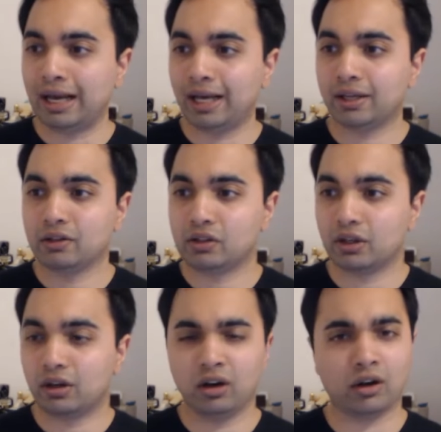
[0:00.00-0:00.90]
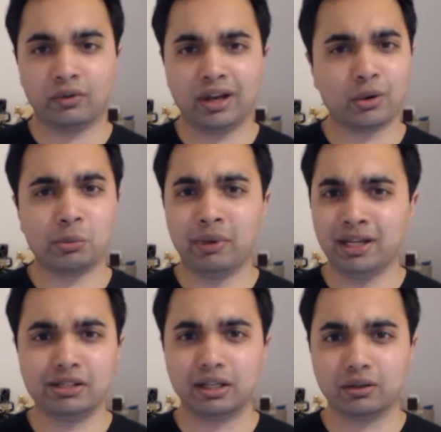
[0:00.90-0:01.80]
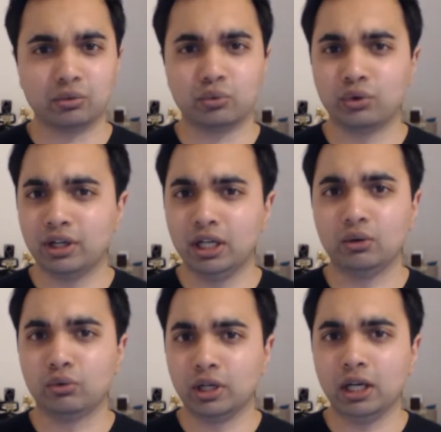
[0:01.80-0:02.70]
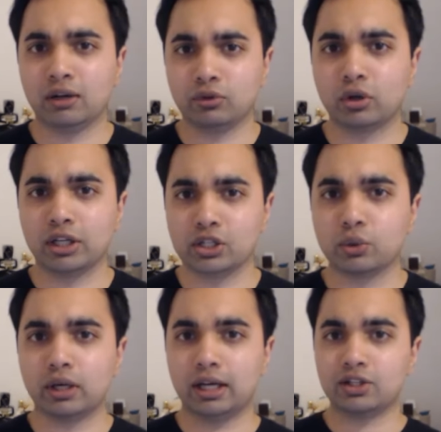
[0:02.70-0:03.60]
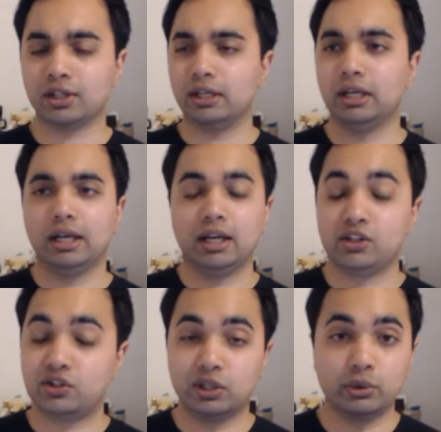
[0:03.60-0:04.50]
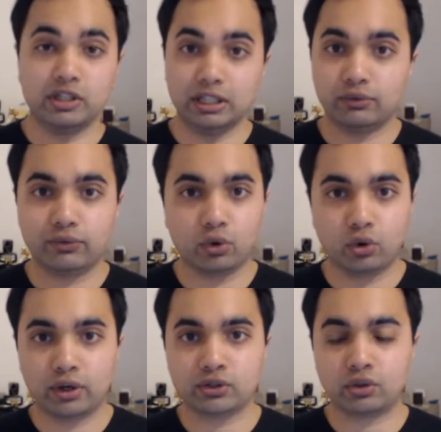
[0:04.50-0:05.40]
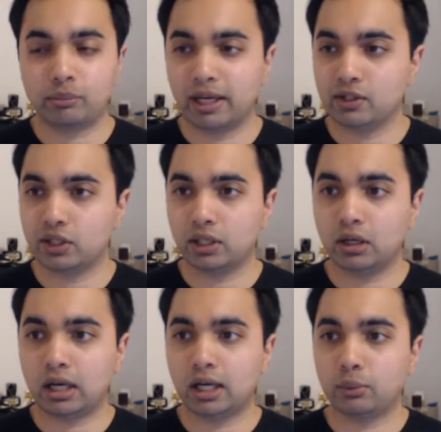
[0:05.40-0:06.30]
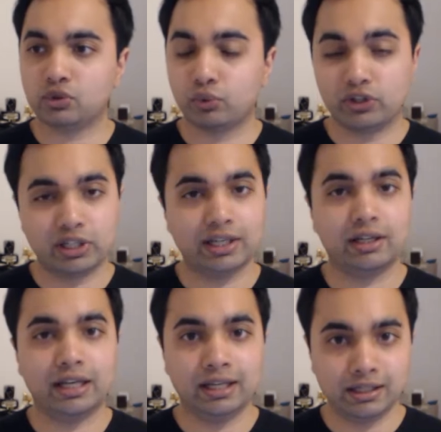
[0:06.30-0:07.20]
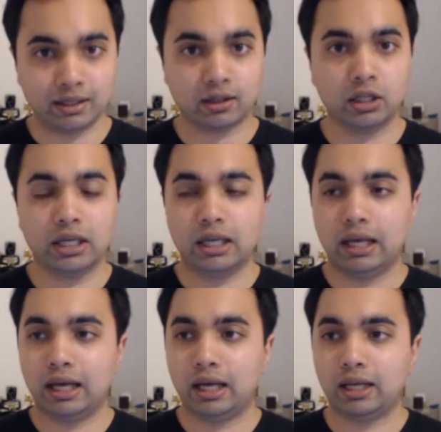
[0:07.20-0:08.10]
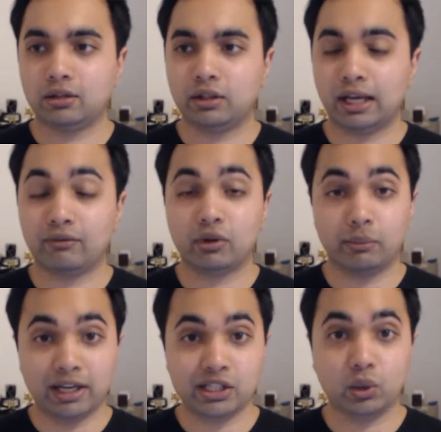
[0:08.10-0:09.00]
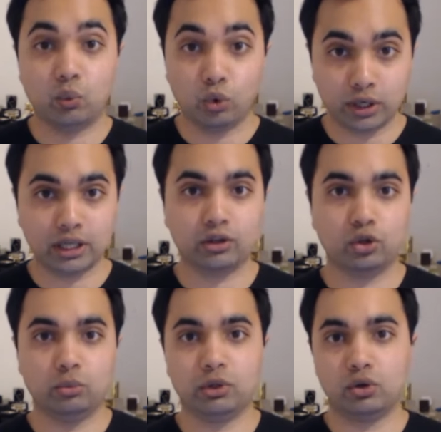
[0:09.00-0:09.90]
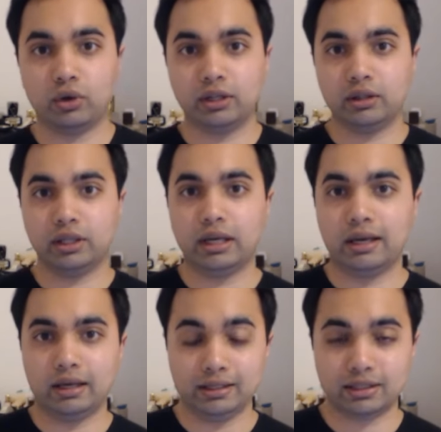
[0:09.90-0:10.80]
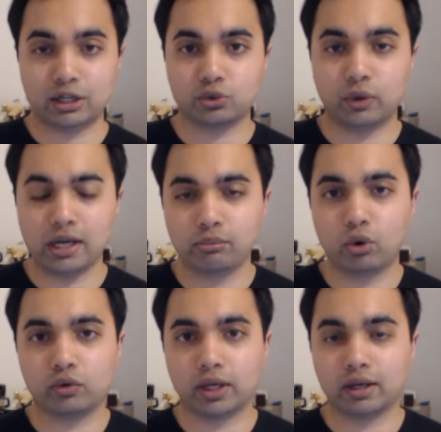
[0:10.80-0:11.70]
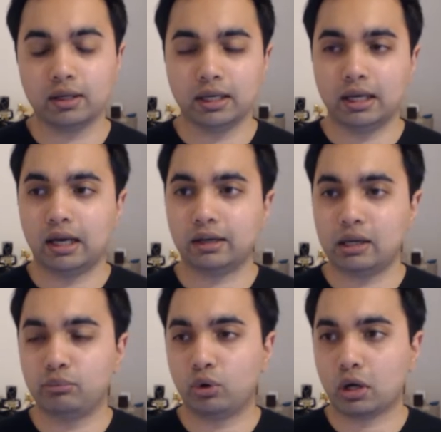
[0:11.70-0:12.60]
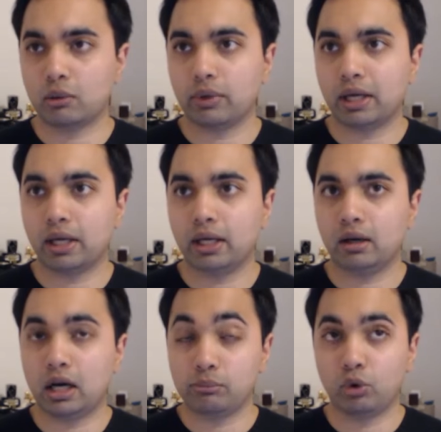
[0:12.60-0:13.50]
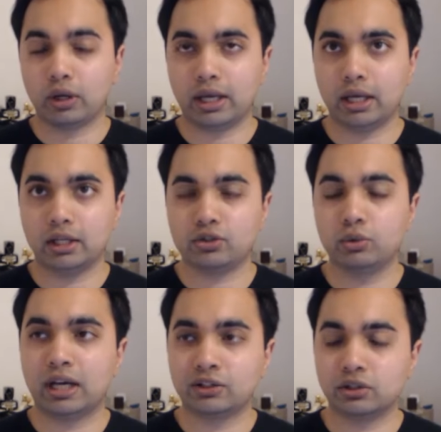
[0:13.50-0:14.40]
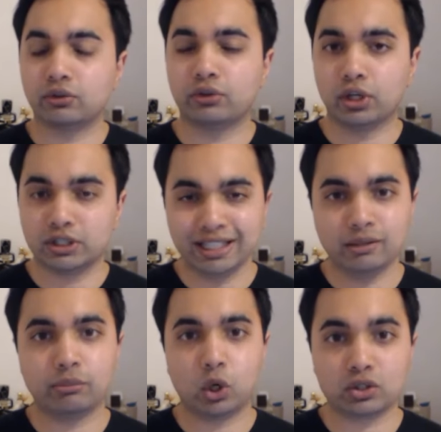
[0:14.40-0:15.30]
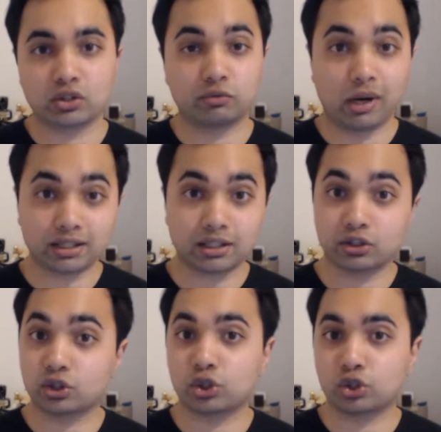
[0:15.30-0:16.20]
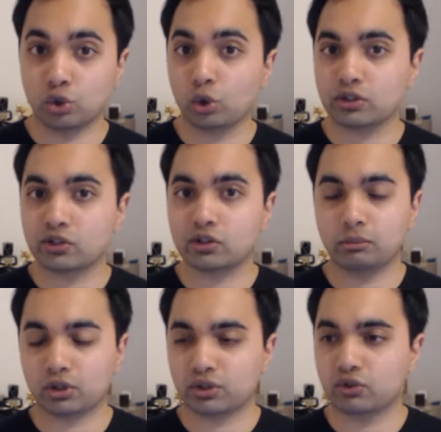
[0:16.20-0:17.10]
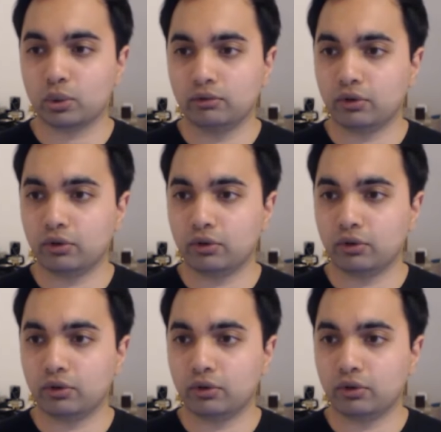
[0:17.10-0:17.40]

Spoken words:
and they're amazing. Really, really, I've got into it actually. Siri D4 is amazing. I was recently in India, and they have an amazing walk-in humidor in the international airport there. And I bought a 2013 box of Partagas Shorts, a box of